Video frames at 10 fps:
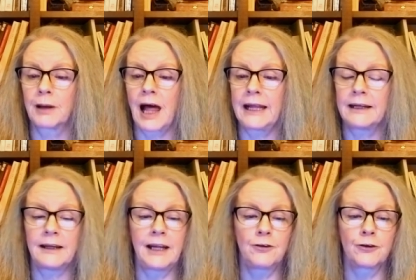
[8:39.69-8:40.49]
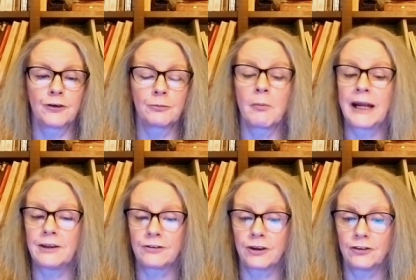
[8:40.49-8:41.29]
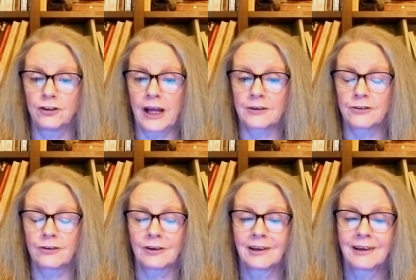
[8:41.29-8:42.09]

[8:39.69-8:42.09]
pliant natures might suggest.